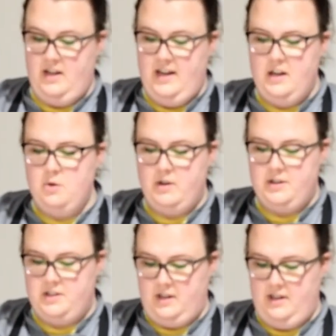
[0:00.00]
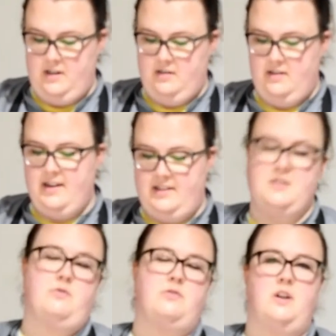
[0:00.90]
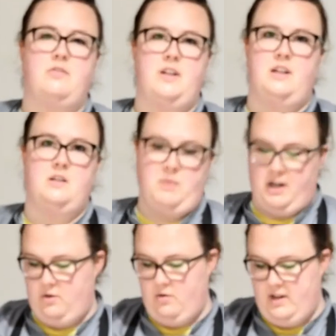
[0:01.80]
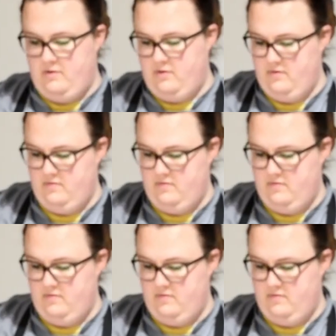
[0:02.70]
And you want it to get nice and fluffy in the microwave.